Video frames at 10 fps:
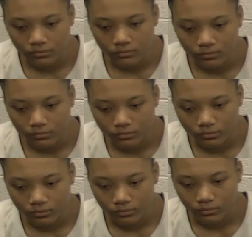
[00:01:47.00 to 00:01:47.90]

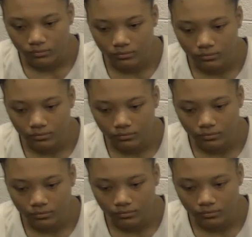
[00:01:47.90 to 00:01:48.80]

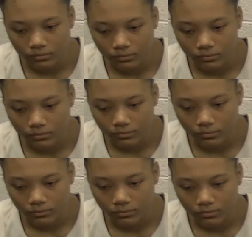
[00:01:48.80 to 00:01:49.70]

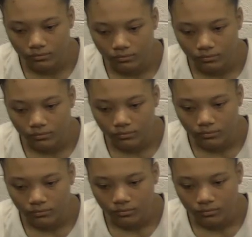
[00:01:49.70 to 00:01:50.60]

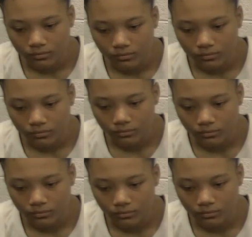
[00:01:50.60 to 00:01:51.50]

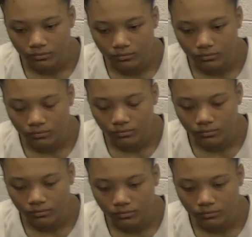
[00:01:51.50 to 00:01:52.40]

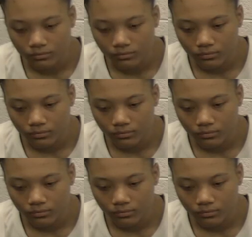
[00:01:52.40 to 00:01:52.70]
This person isn't speaking.